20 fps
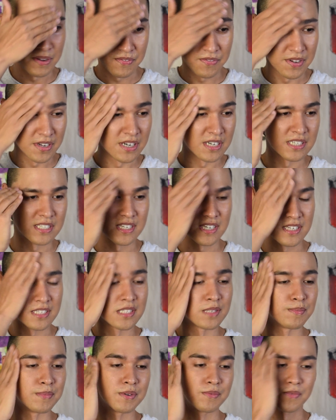fingers and
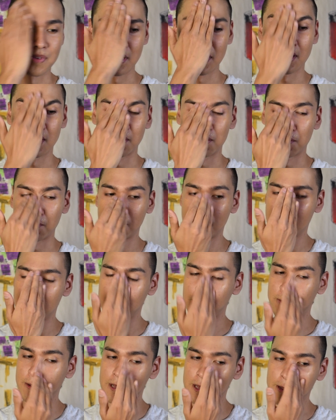it's been working
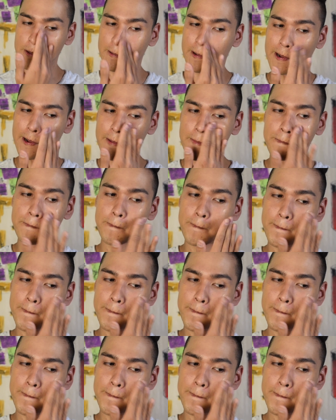really, really well.